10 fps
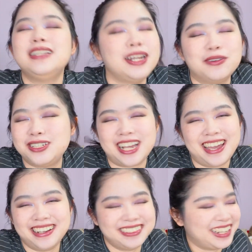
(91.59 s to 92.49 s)
They don't
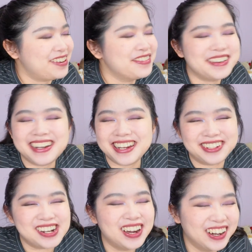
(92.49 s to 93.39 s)
check. They really
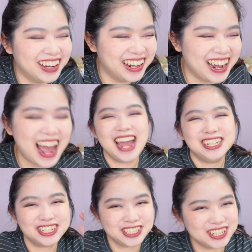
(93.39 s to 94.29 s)
do. I
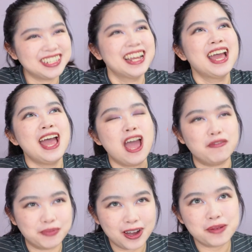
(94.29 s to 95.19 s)
should
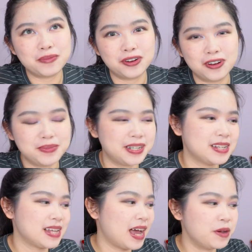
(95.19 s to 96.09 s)
have bought more
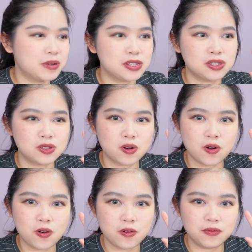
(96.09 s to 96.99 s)
because I was
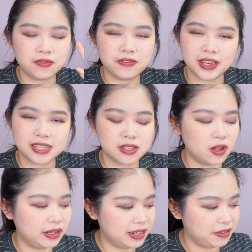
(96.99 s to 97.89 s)
so fixed
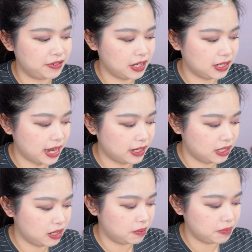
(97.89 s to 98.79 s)
on leaving like
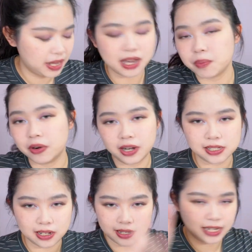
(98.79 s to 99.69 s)
the makeup
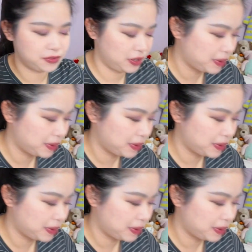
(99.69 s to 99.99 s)
products in the tax-free